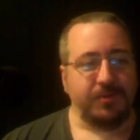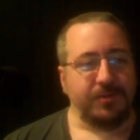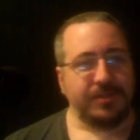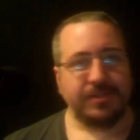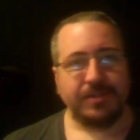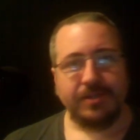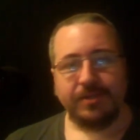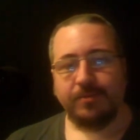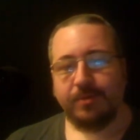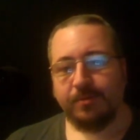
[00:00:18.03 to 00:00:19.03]
this is another
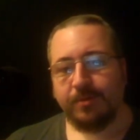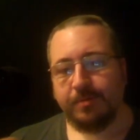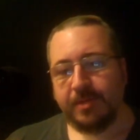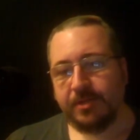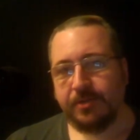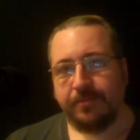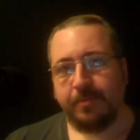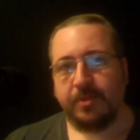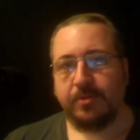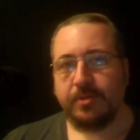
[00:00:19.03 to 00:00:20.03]
one where I'm not sure if I'm
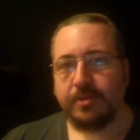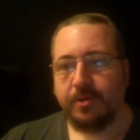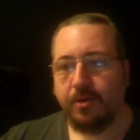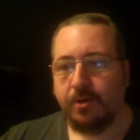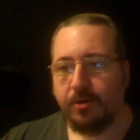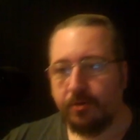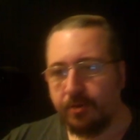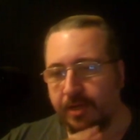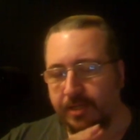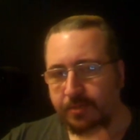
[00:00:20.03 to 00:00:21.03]
going to do this all
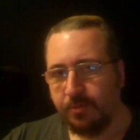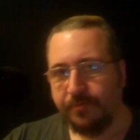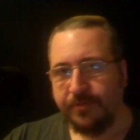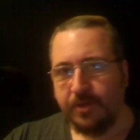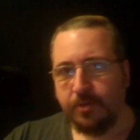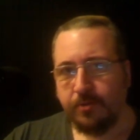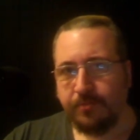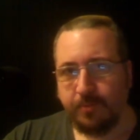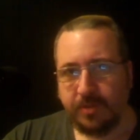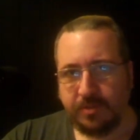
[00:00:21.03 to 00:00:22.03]
as one video or if
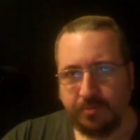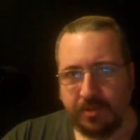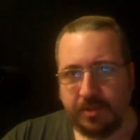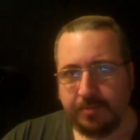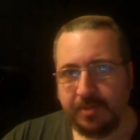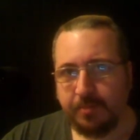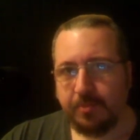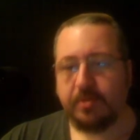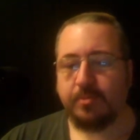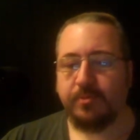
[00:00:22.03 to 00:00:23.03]
I'm going to split it up into
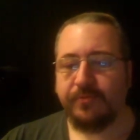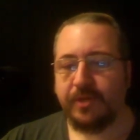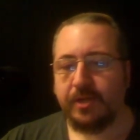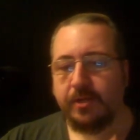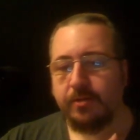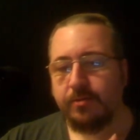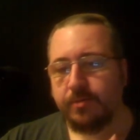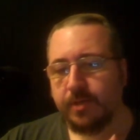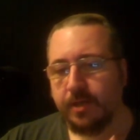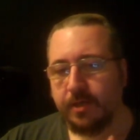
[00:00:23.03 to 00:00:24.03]
multiple videos.